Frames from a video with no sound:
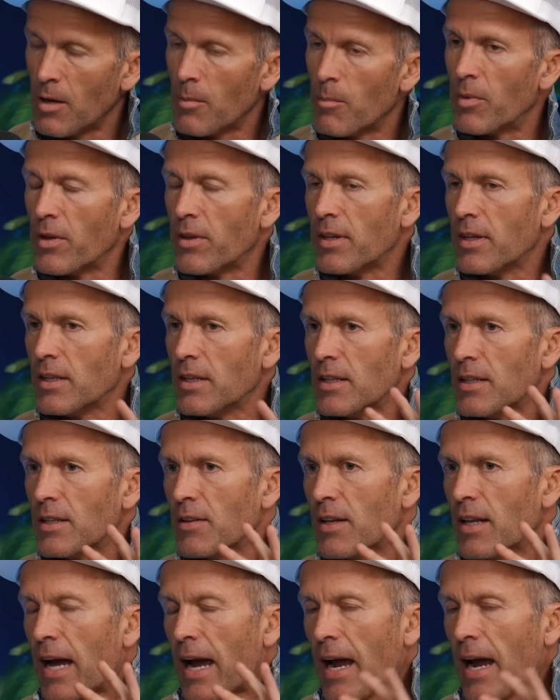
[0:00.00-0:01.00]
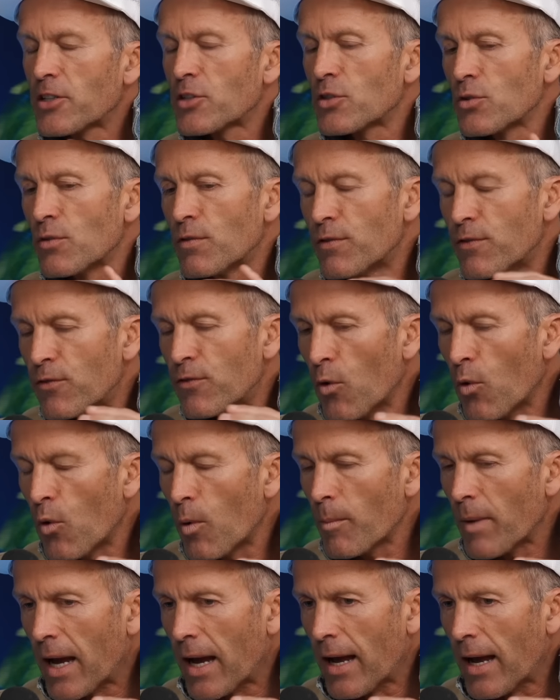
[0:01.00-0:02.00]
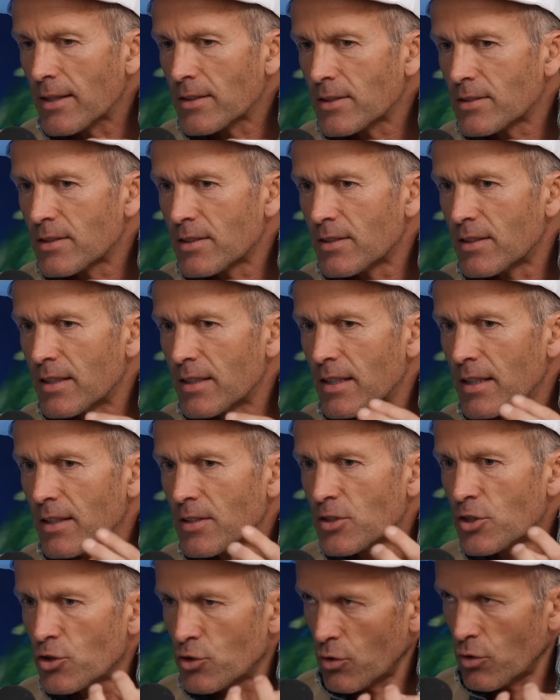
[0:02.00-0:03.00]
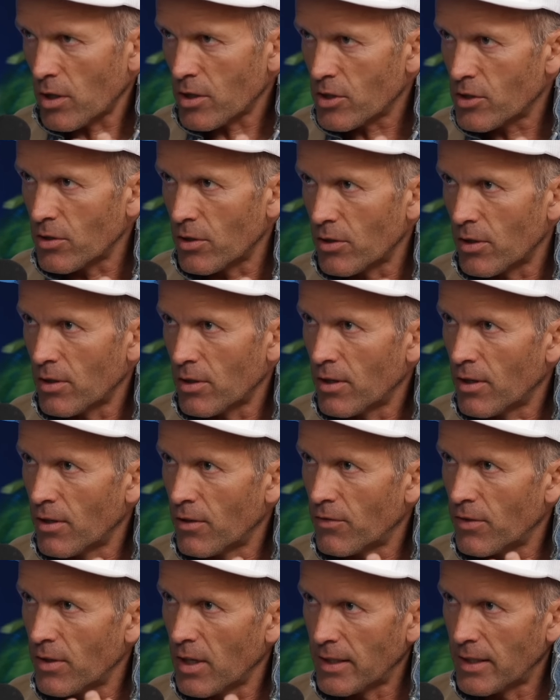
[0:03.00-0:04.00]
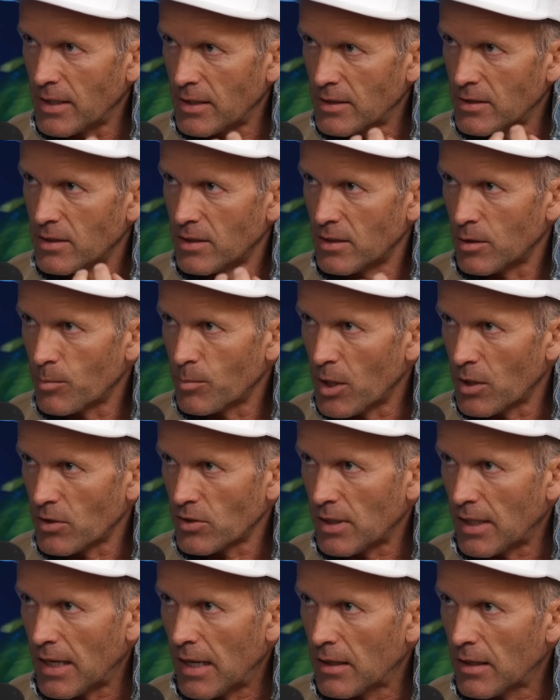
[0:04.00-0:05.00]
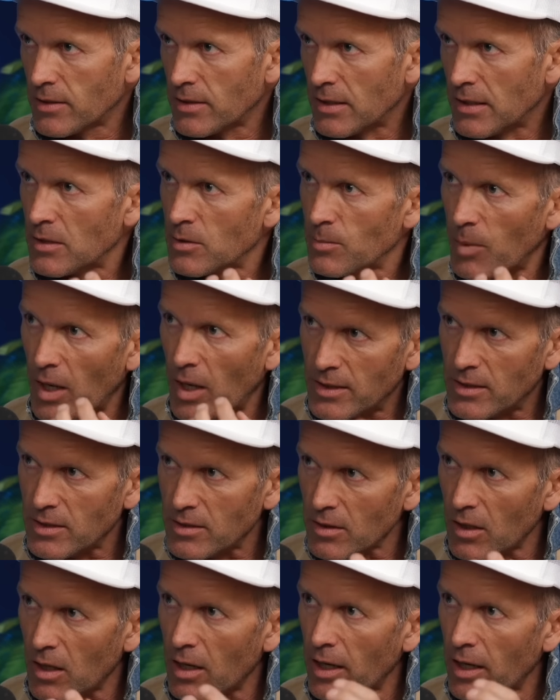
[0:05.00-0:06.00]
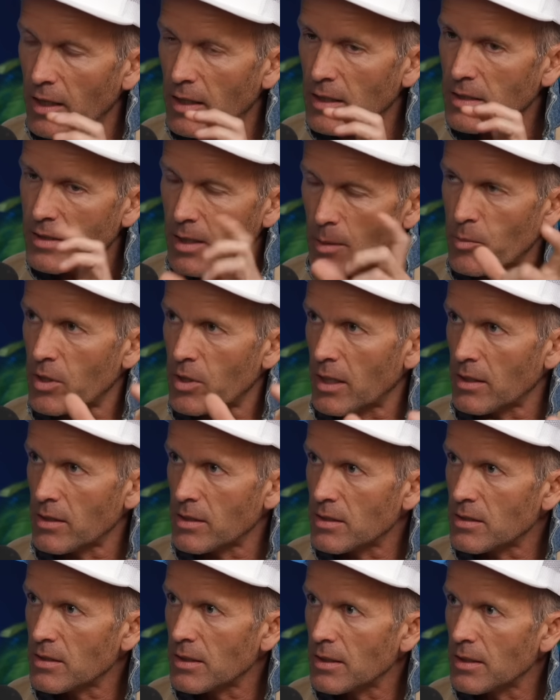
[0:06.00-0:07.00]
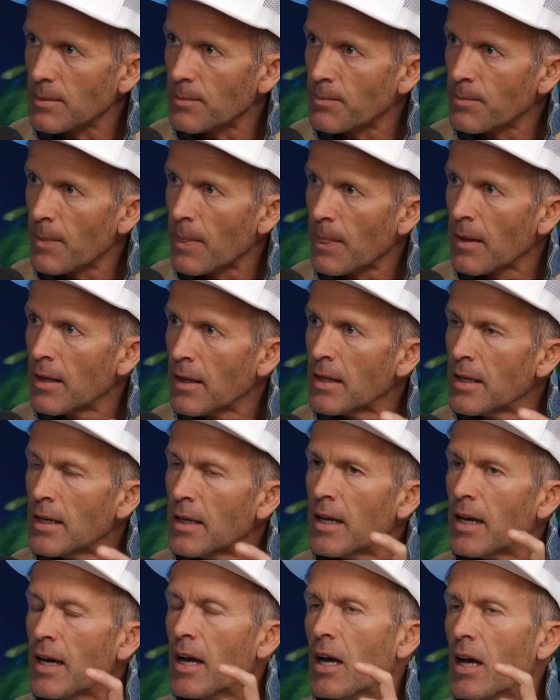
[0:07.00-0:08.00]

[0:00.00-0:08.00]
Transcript: But the actual format, the structure of the identity, the personality, is by design a separate entity. Mm.